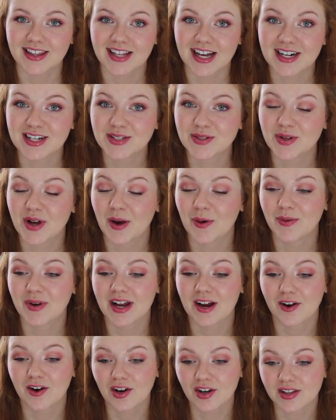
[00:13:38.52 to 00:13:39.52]
that is
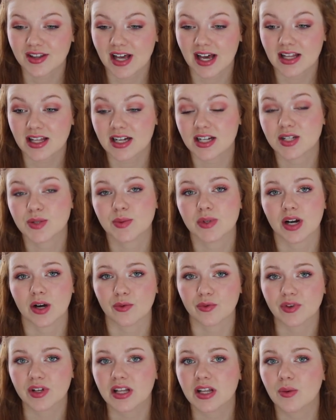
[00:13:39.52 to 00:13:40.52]
when I heard that, that is when
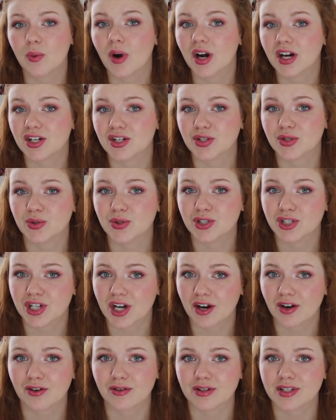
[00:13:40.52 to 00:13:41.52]
I really wanted to
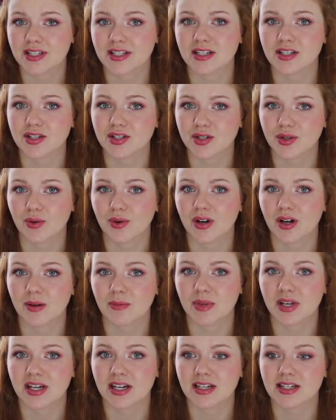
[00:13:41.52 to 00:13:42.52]
share Christa's story
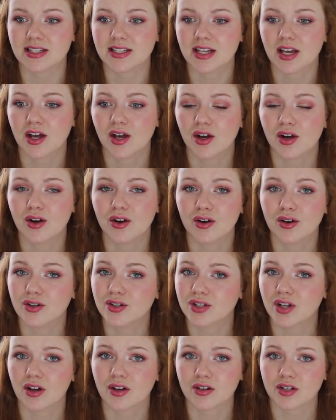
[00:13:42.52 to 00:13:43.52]
because
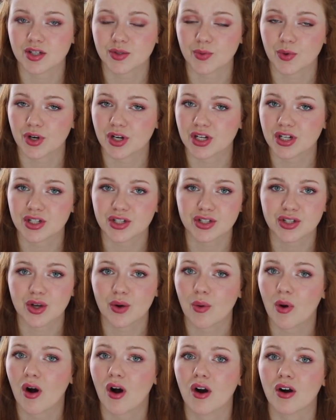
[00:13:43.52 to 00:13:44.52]
her daughter is working
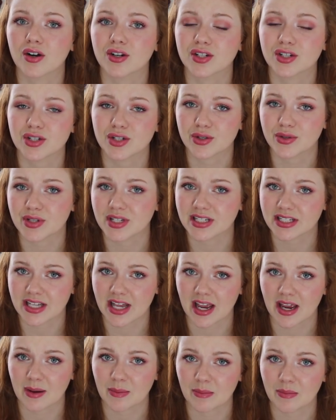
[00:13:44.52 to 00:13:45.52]
so hard to do the
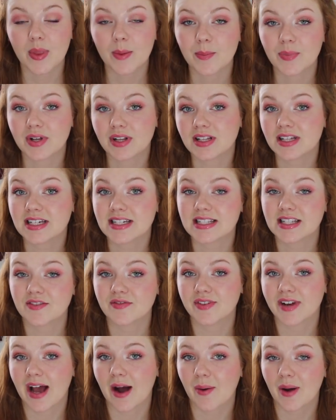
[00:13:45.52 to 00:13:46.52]
same. Police
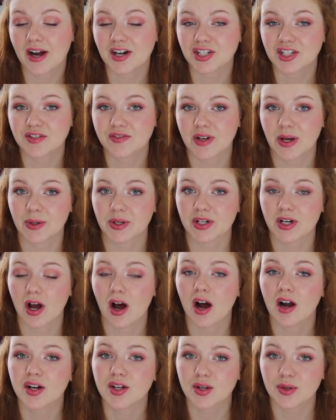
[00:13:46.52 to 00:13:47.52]
have now actually found
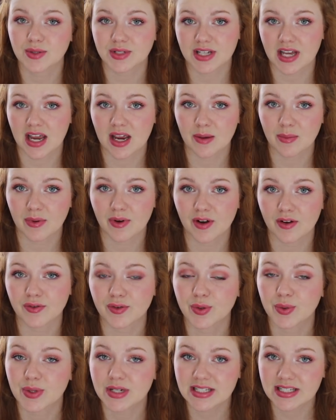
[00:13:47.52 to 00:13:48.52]
an audio tape
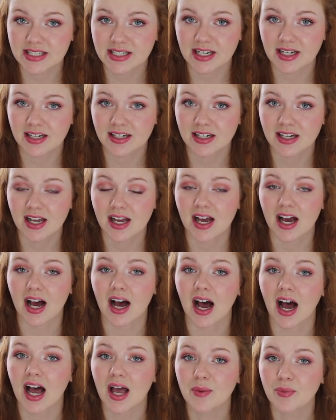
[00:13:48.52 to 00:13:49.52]
of Christa,
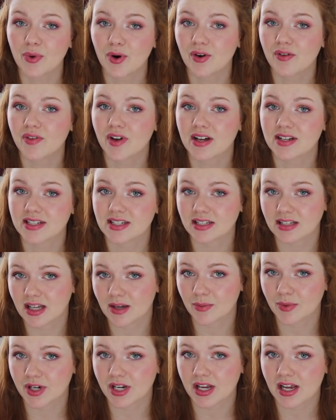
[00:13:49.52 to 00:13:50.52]
a high profile
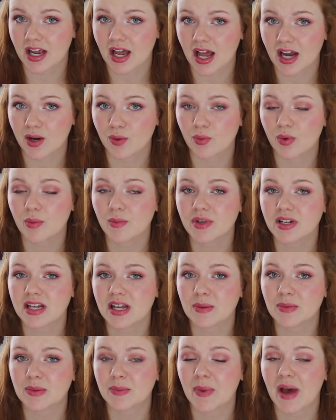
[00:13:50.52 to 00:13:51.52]
celebrity, and a woman
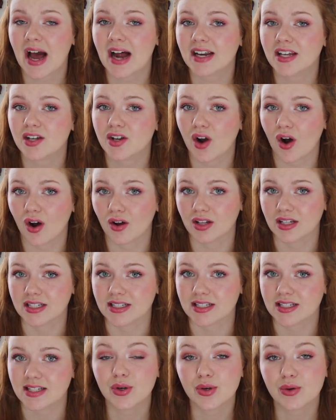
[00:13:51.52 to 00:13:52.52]
named Patty
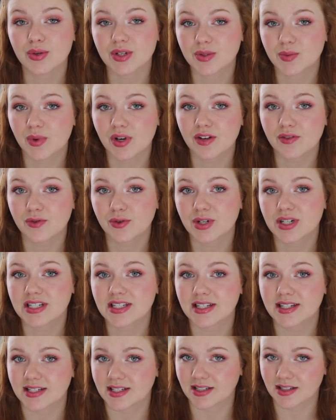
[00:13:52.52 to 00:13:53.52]
Collins, who was one of
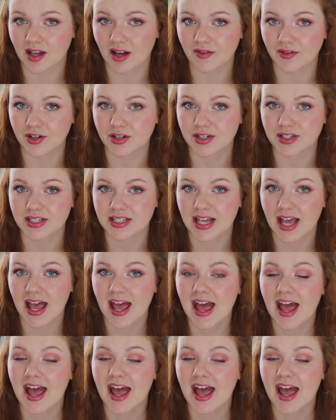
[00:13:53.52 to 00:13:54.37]
Christa's lovers